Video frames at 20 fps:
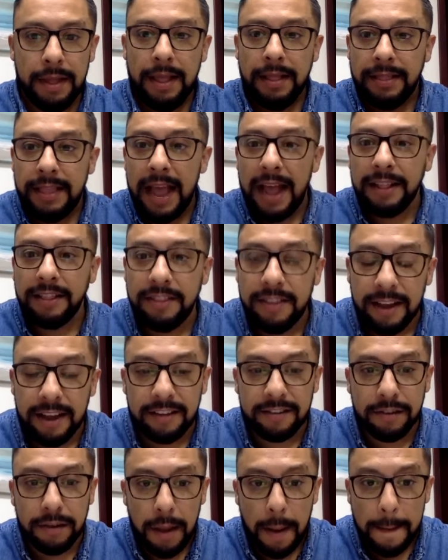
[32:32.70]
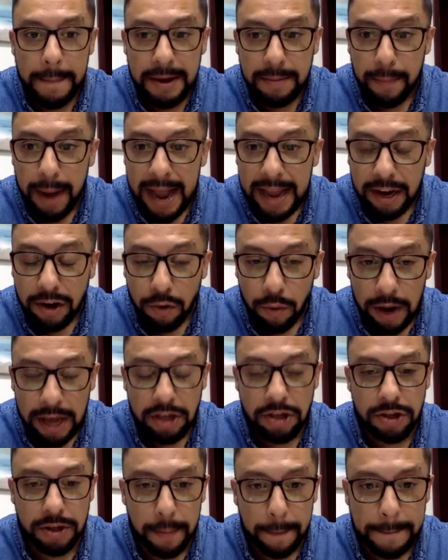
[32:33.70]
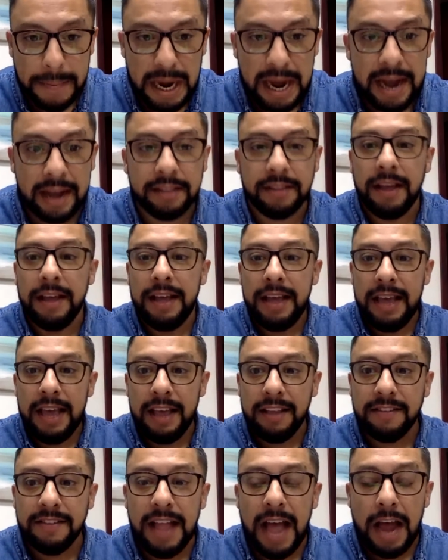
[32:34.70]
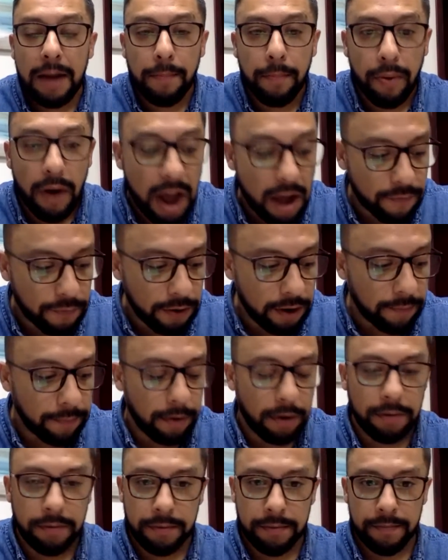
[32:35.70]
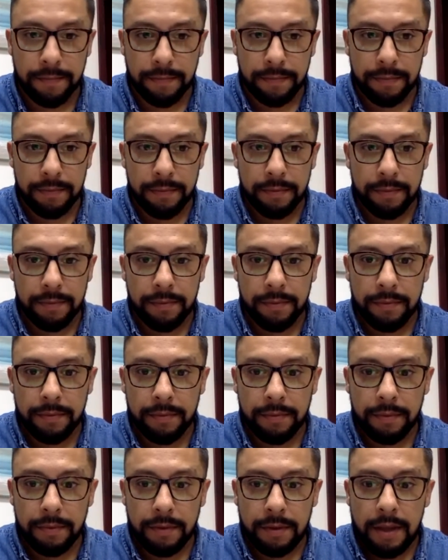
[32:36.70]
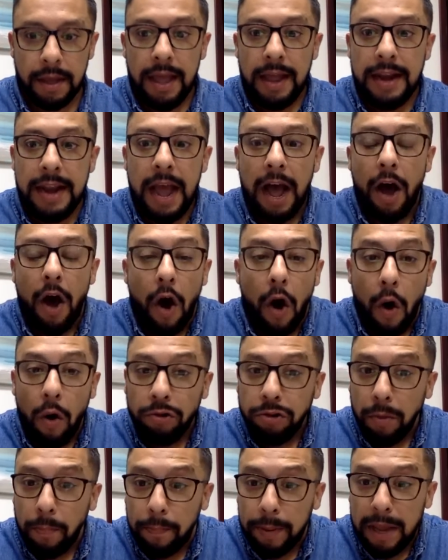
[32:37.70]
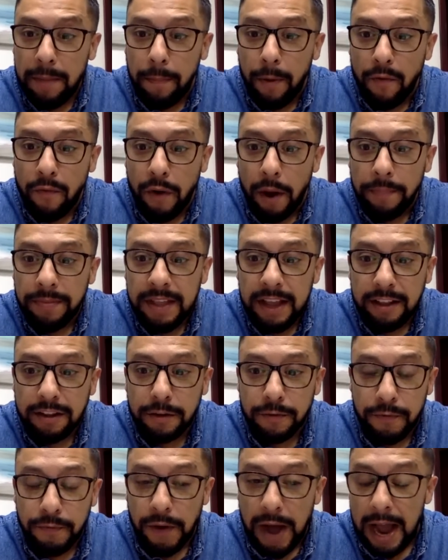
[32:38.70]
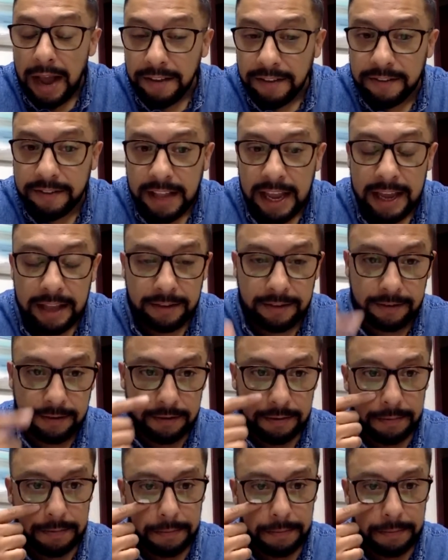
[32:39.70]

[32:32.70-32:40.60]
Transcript: that this migration pact is not profitable. Now, all the people from these 5 states